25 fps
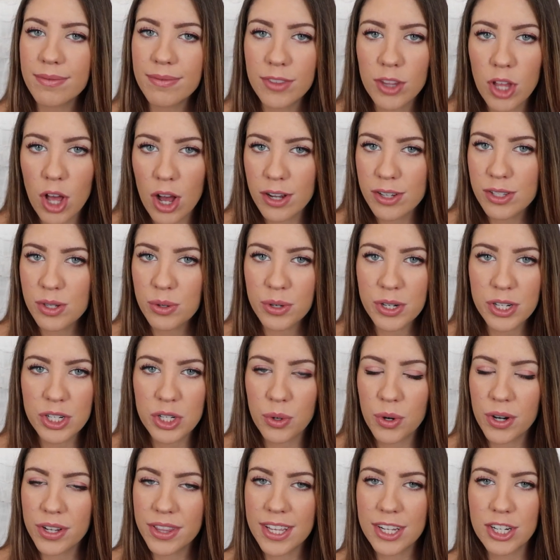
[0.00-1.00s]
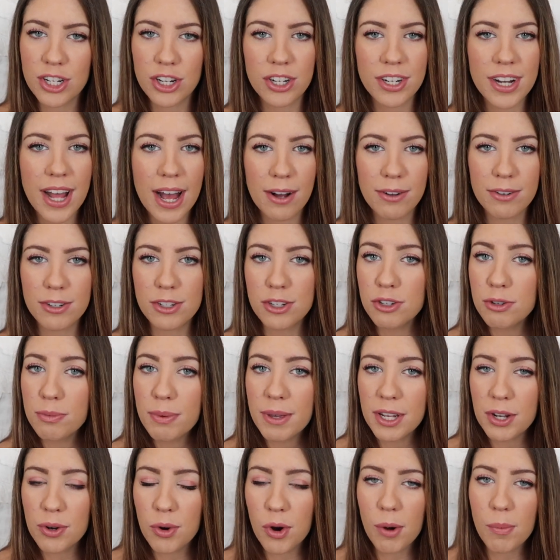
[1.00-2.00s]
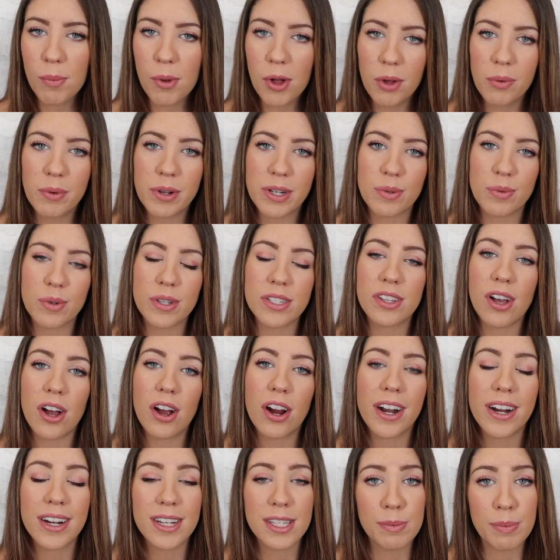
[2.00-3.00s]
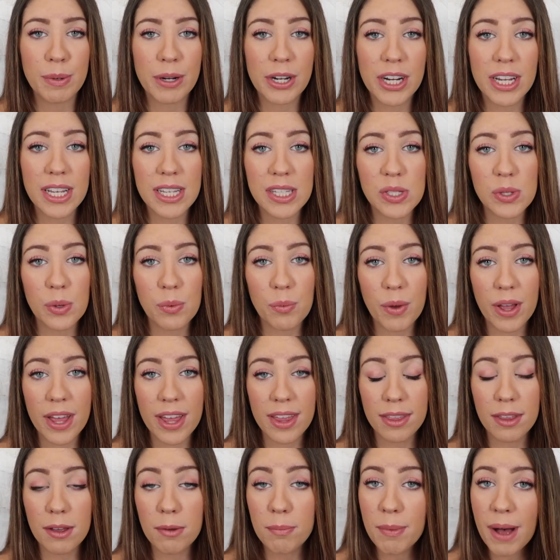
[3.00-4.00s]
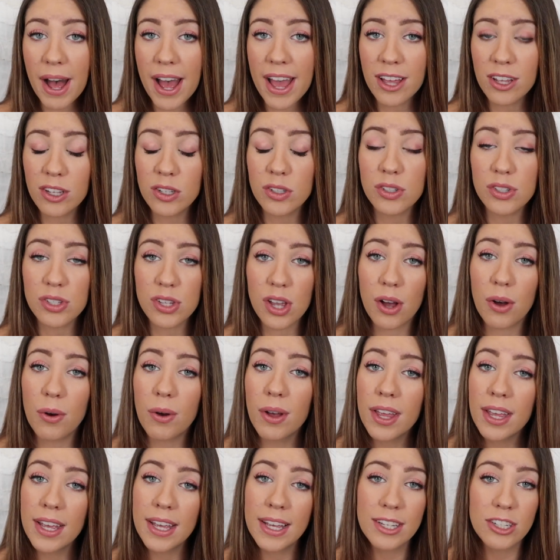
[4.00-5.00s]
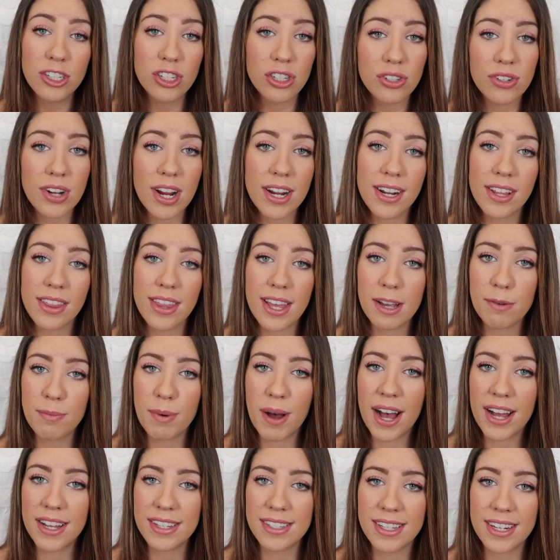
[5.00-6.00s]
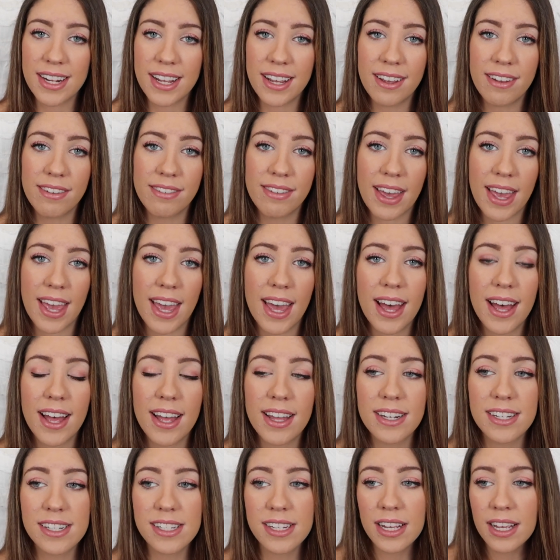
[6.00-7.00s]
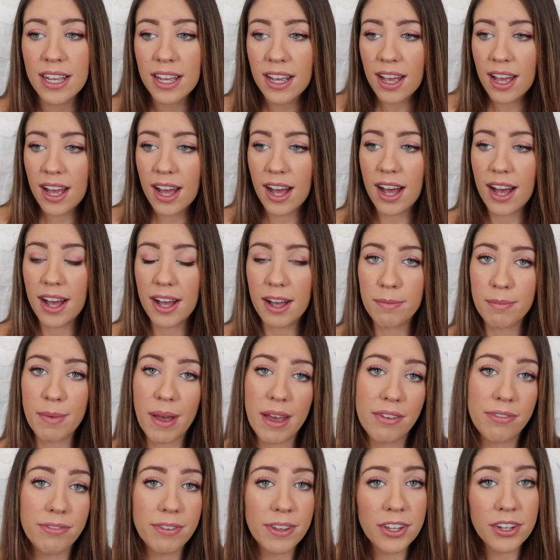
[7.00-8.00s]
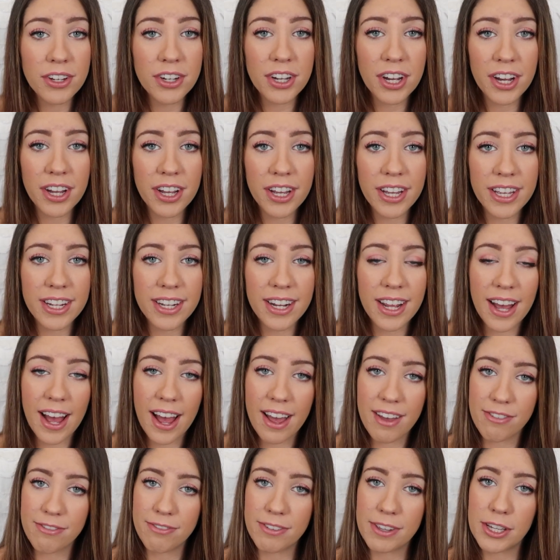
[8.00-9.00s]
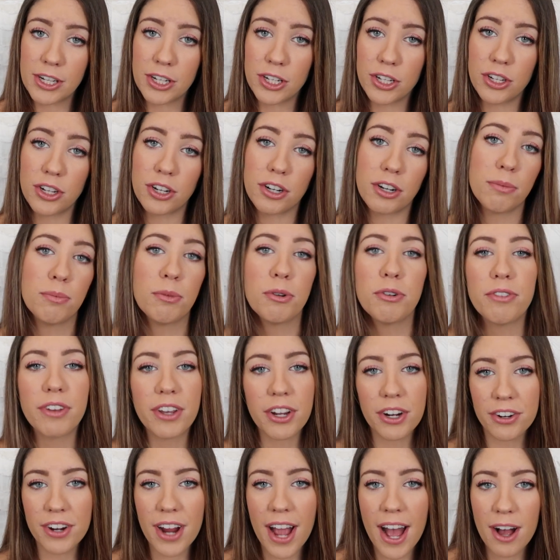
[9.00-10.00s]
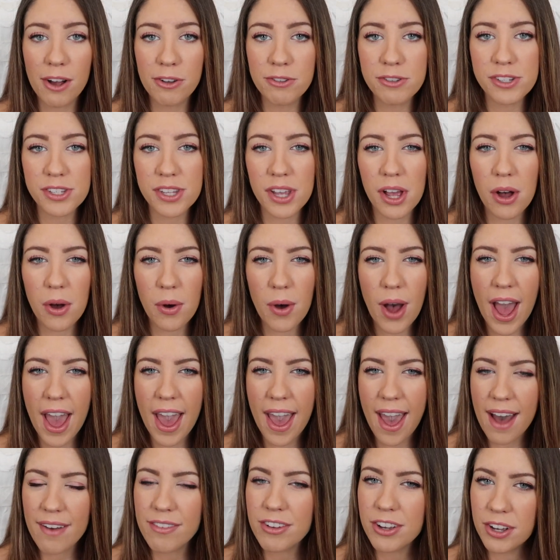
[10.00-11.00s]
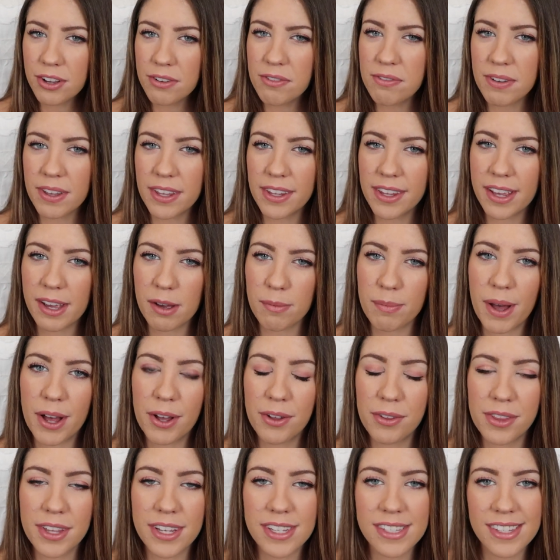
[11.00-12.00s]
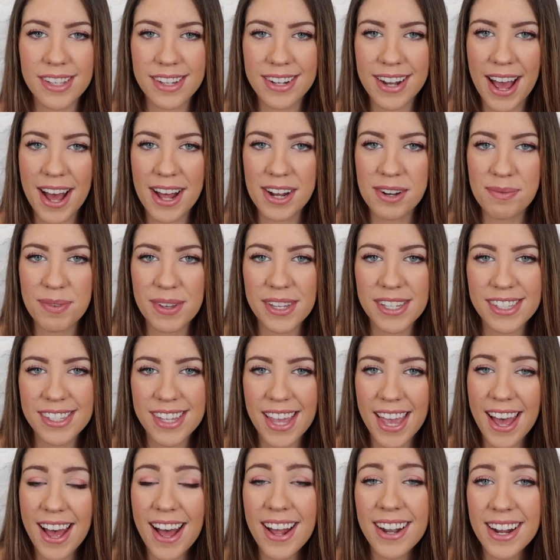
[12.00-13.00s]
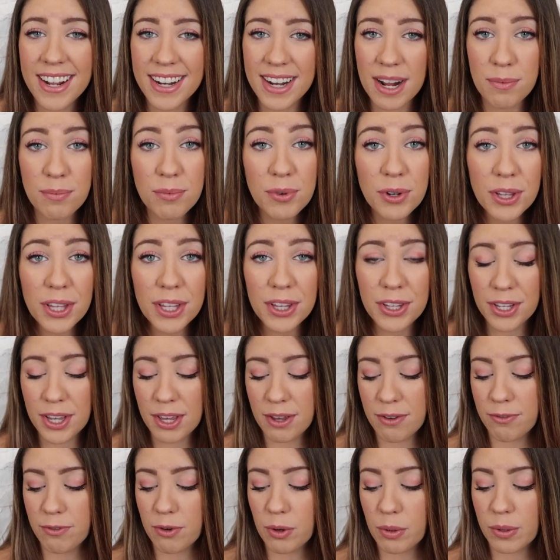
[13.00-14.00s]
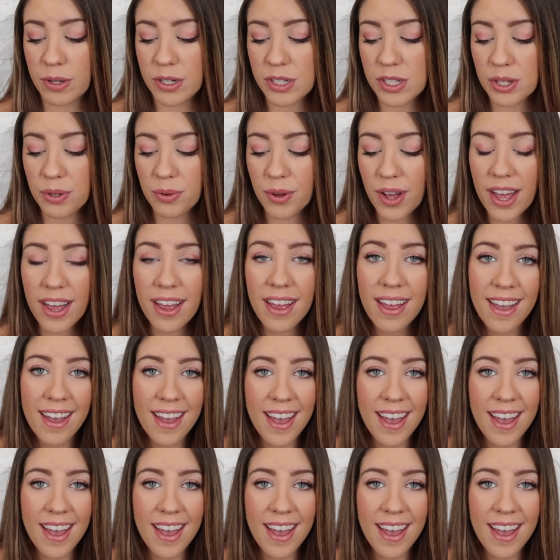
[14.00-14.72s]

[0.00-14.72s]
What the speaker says: long story short, they turn out to be normal, which was our experience with Miles. So just trying to think positive, and I feel good. I feel her moving around, so I have a good feeling about this anatomy scan, and I'm really looking forward to it,